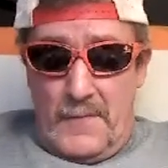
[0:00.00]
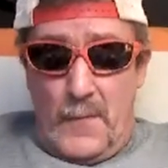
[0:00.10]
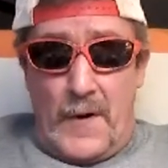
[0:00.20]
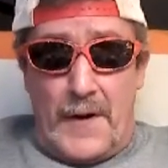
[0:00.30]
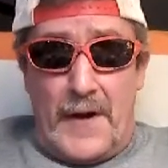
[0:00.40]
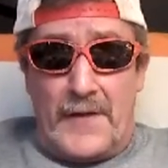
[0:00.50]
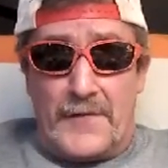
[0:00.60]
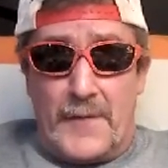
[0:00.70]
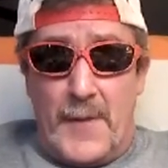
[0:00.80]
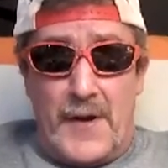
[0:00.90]
where it needs
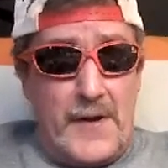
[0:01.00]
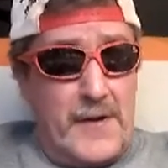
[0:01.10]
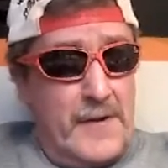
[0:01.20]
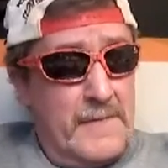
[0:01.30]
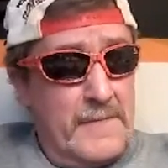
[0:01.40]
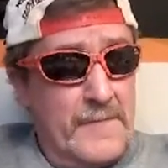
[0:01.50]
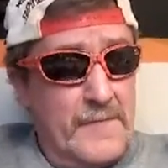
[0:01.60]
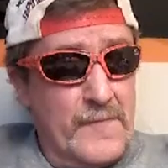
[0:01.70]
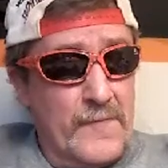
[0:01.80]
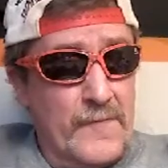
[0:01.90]
to be.
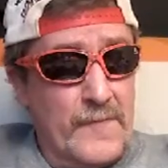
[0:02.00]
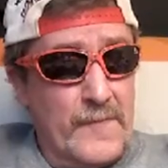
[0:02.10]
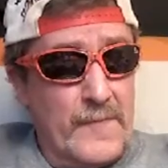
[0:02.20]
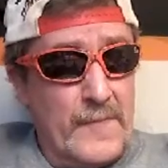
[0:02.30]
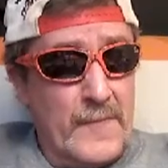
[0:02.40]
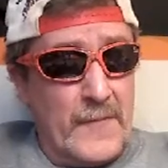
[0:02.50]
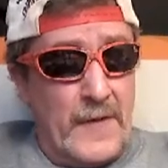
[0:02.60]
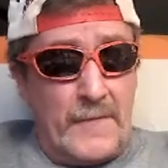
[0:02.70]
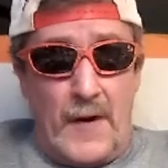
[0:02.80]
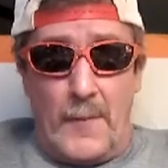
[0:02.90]

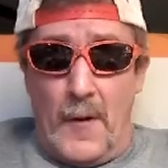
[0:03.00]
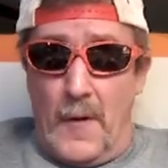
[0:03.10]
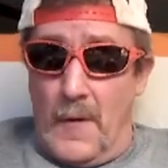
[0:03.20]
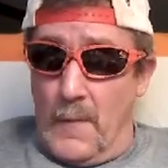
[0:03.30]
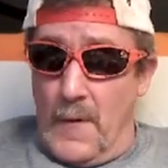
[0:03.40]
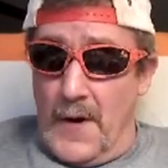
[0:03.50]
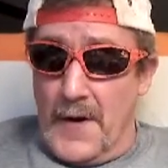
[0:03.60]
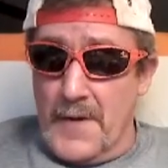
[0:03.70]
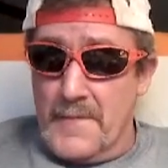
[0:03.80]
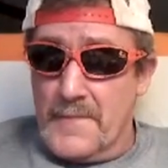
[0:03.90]
They've come a long
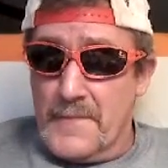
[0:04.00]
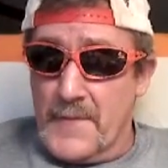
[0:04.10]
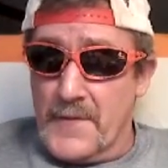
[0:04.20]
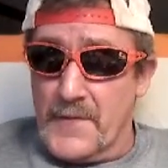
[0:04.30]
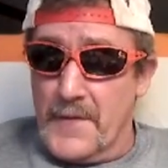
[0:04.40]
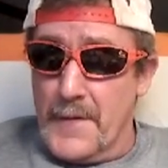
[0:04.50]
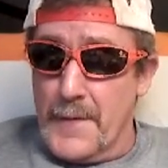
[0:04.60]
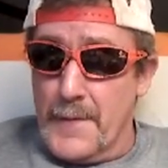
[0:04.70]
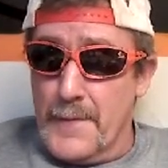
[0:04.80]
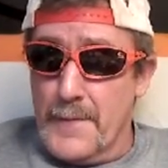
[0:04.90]
way this
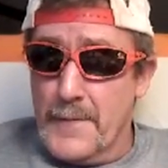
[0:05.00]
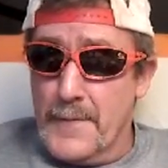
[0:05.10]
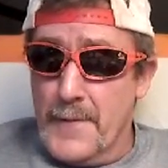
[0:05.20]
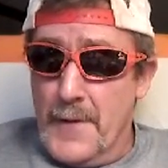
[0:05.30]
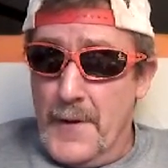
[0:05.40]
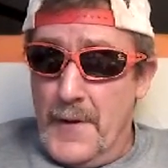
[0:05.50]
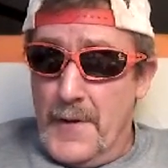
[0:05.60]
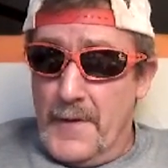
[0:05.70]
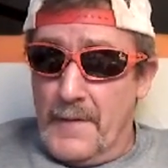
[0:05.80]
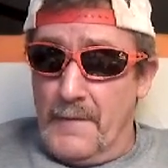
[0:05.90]
year.
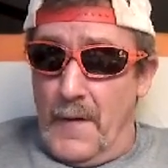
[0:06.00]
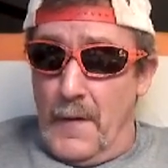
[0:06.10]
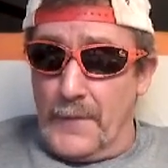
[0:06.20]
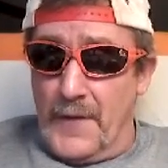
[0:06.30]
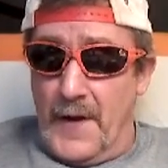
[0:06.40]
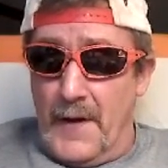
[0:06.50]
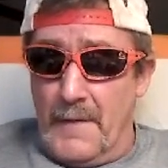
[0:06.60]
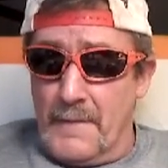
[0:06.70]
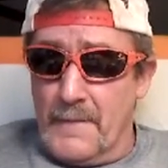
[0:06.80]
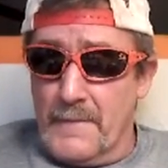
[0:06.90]
The Vols
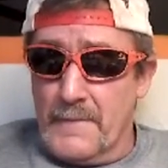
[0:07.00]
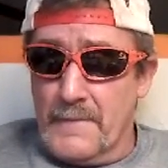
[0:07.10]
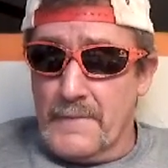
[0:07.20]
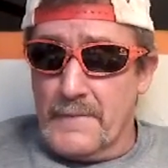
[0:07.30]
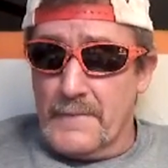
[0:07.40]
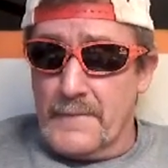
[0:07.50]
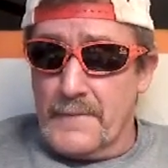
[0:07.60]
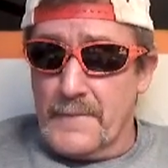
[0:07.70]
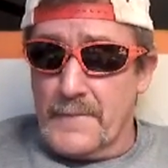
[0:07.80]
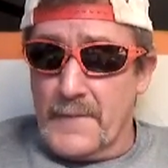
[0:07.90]
have.
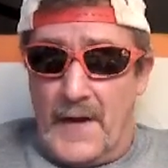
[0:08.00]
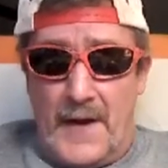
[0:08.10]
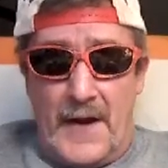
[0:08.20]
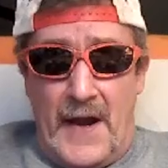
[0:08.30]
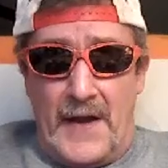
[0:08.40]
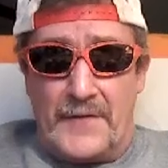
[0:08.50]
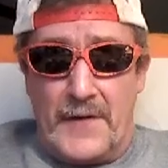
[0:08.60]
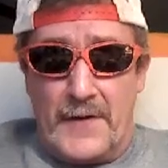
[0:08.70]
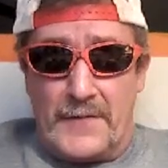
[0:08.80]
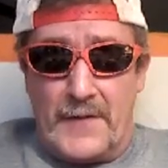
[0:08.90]
And that
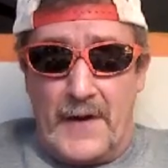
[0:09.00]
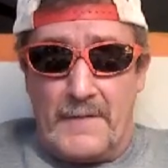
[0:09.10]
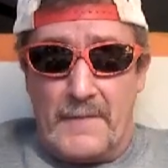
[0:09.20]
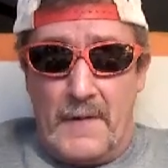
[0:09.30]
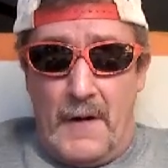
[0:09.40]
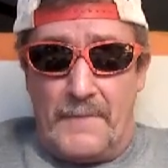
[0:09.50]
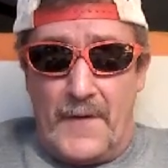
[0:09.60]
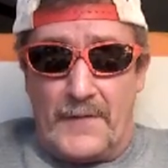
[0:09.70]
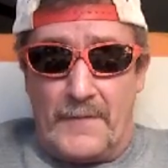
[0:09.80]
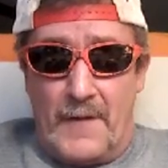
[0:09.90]
nastiness in that
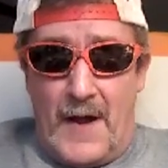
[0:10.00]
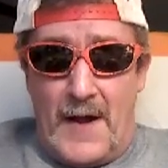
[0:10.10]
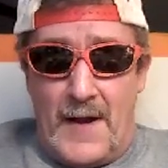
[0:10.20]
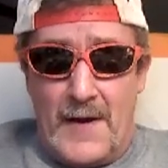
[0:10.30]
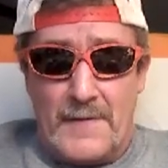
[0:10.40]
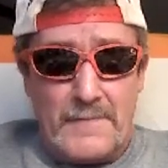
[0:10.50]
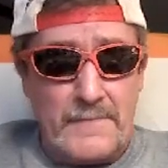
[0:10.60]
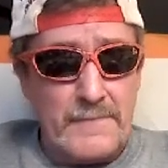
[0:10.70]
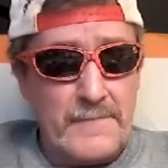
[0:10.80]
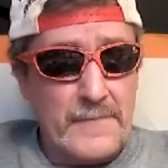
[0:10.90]
offensive line
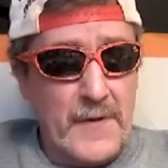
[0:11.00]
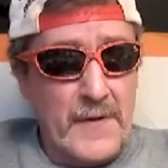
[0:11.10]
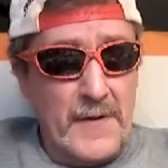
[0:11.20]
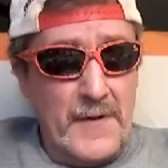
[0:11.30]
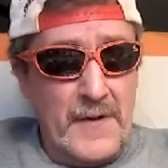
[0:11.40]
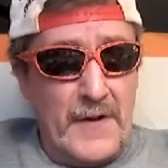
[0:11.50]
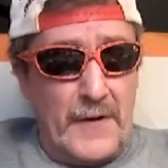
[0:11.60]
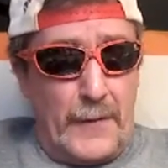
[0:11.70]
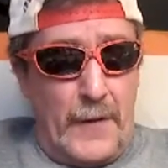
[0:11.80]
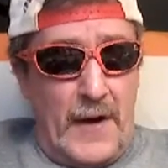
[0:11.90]
and
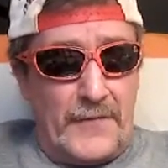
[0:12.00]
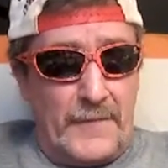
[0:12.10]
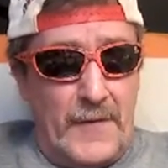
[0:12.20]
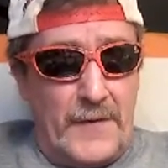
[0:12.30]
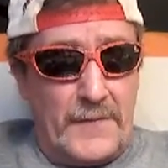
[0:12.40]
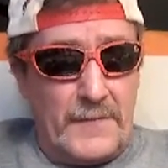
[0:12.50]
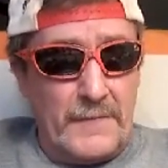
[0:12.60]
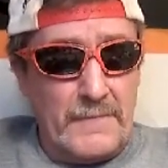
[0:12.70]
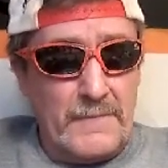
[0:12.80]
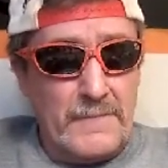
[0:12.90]
aggressiveness.
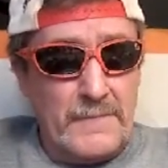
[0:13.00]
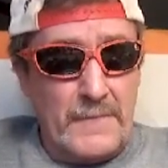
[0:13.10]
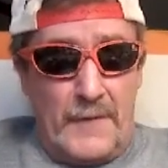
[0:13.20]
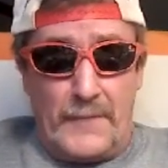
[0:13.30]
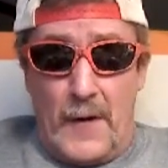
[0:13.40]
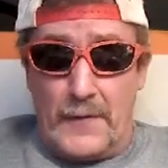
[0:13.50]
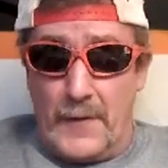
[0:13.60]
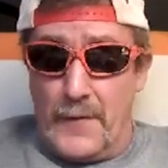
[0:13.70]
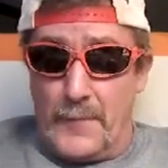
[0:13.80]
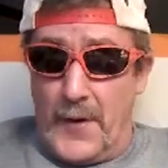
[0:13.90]
I've talked
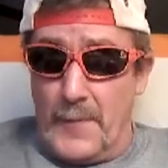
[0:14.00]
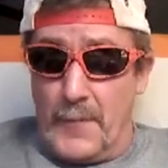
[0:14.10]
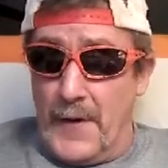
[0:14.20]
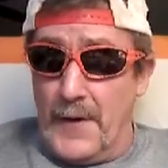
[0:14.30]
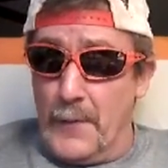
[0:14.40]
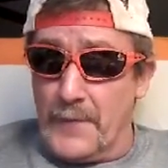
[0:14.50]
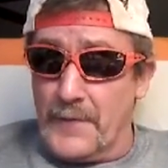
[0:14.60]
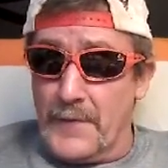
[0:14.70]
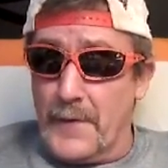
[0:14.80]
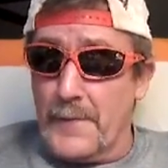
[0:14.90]
to other people; they notice
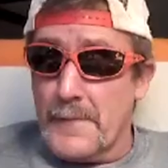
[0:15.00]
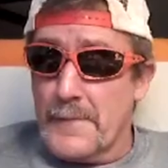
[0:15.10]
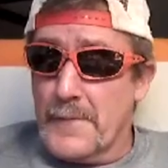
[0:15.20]
it too.